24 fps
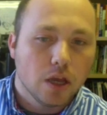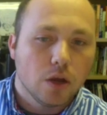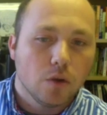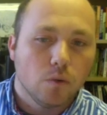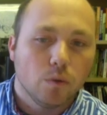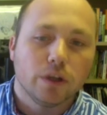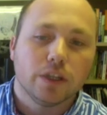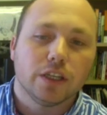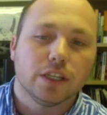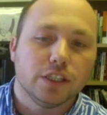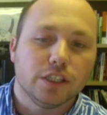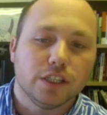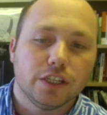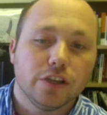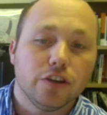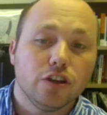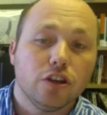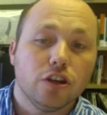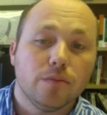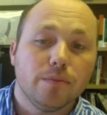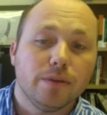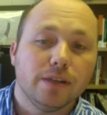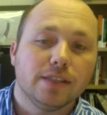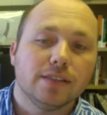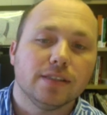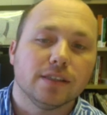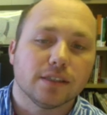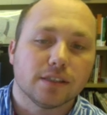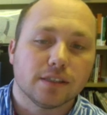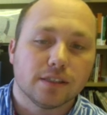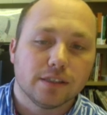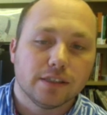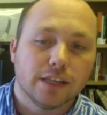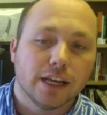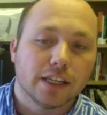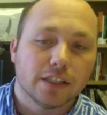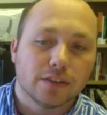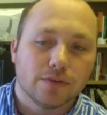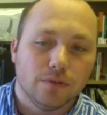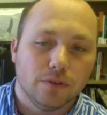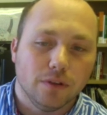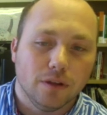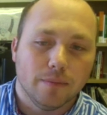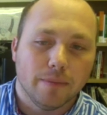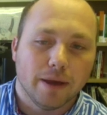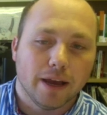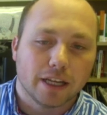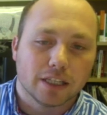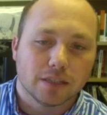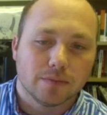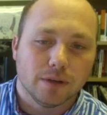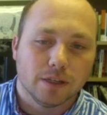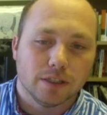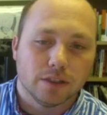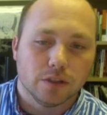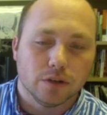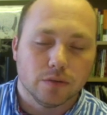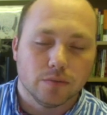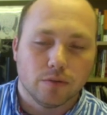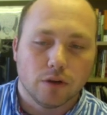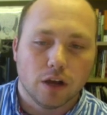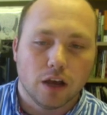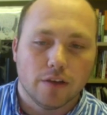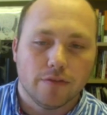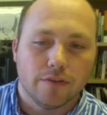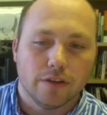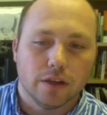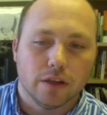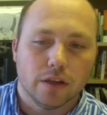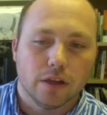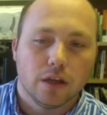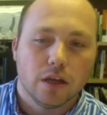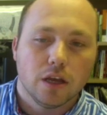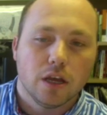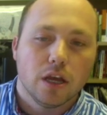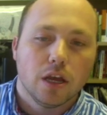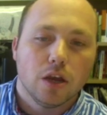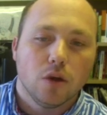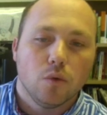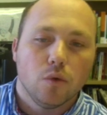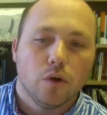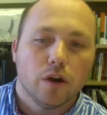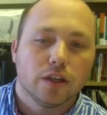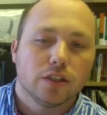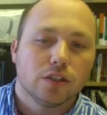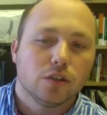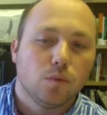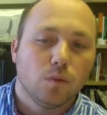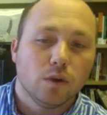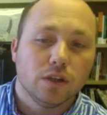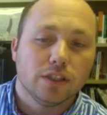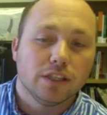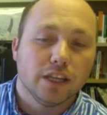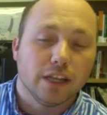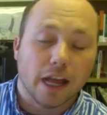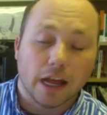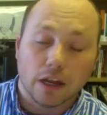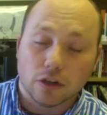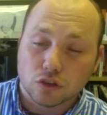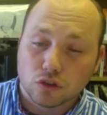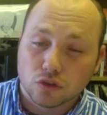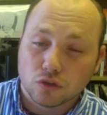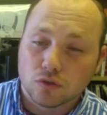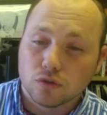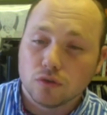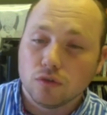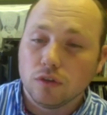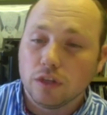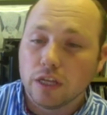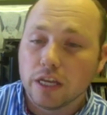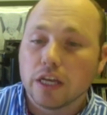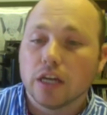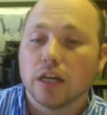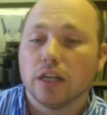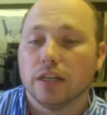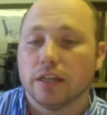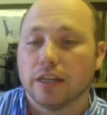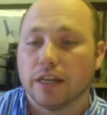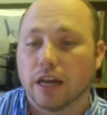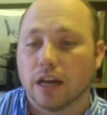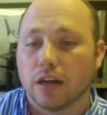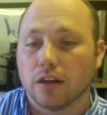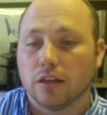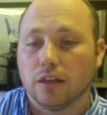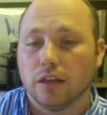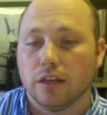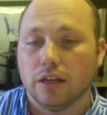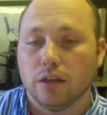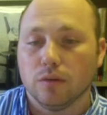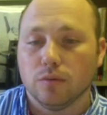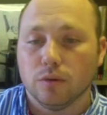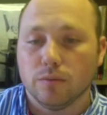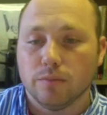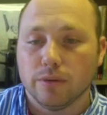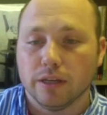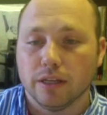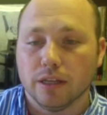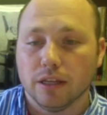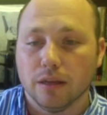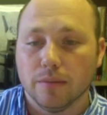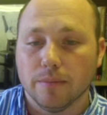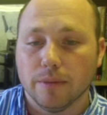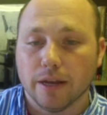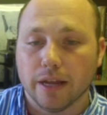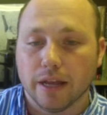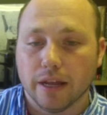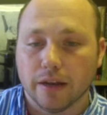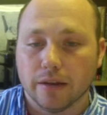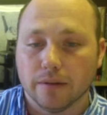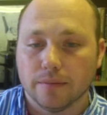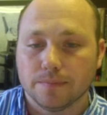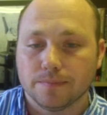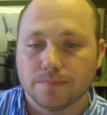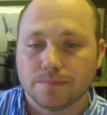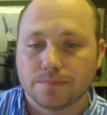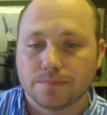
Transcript: would continue to be successful and maximize their profit, whereas the ones that truly couldn't calculate it would be eliminated.